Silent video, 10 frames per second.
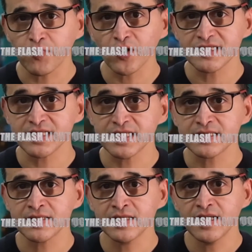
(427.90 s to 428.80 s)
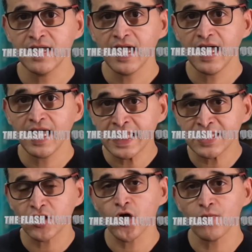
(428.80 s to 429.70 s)
policies
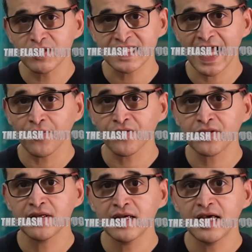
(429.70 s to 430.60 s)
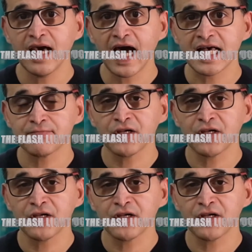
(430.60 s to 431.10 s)
in the global south has